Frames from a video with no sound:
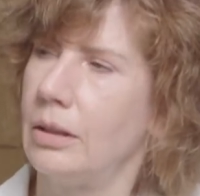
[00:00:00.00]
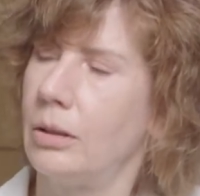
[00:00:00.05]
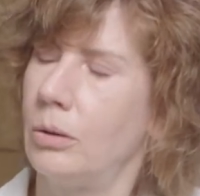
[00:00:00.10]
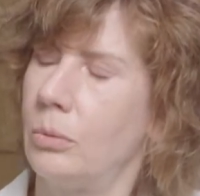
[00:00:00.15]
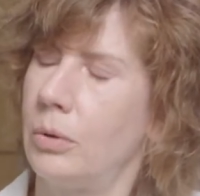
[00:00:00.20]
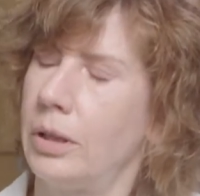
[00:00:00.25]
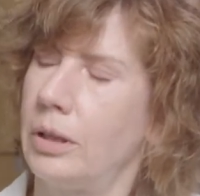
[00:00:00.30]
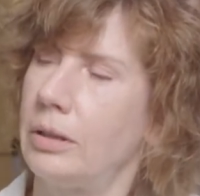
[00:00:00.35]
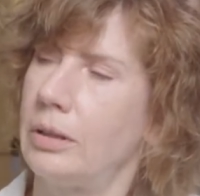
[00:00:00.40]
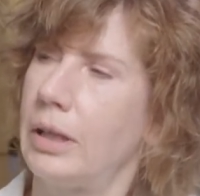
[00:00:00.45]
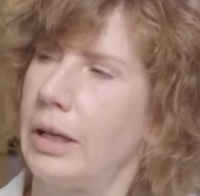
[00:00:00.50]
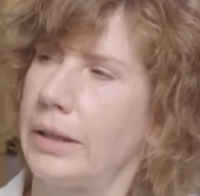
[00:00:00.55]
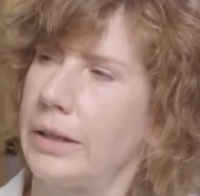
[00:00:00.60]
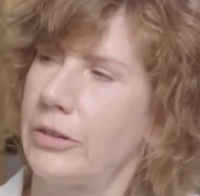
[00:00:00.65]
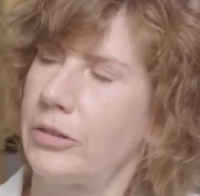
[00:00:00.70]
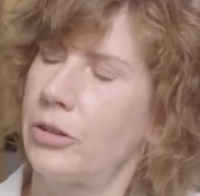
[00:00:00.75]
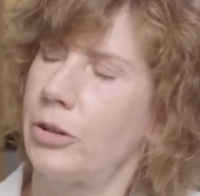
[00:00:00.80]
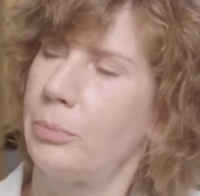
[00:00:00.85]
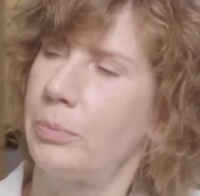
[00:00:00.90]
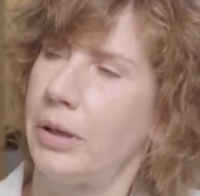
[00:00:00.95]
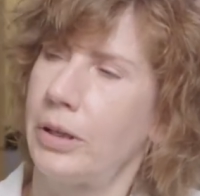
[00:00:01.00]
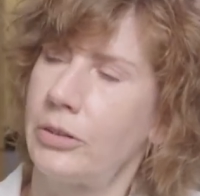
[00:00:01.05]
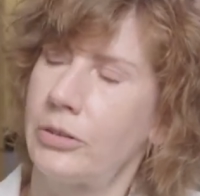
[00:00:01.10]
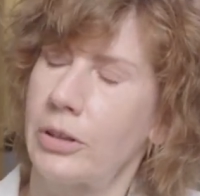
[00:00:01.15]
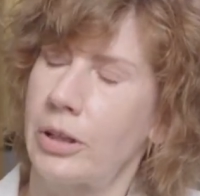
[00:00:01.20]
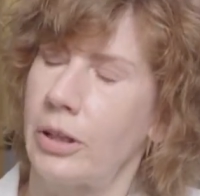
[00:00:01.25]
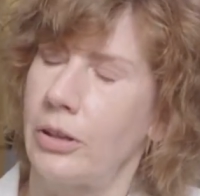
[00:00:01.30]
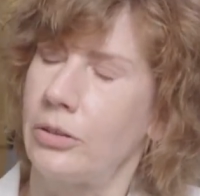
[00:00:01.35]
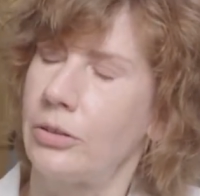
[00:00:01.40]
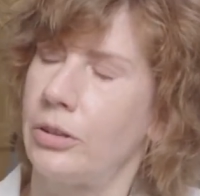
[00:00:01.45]
Well, I guess the best
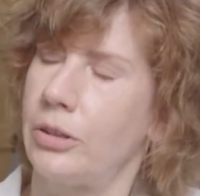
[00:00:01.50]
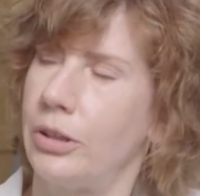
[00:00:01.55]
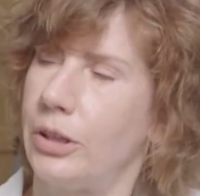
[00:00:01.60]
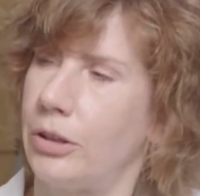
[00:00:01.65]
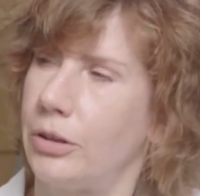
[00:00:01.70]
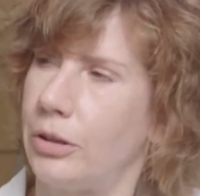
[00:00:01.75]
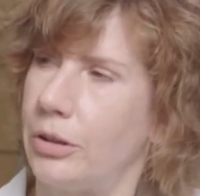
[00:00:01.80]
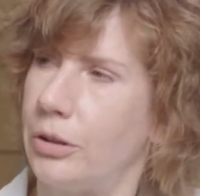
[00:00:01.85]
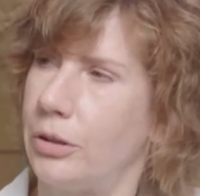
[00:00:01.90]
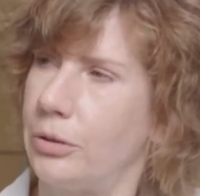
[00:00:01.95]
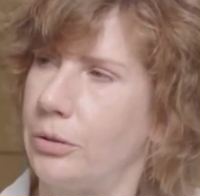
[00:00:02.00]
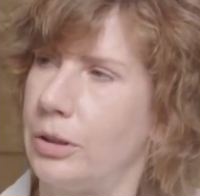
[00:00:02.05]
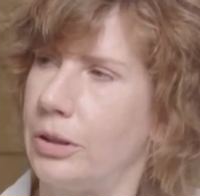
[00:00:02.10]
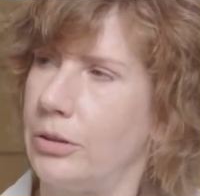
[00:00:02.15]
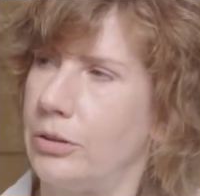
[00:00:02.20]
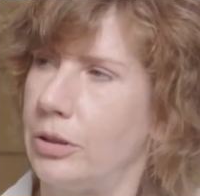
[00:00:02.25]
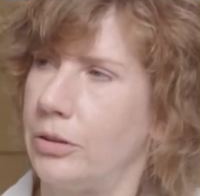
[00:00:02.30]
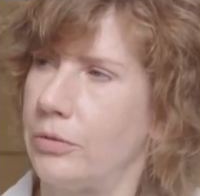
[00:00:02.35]
case scenario is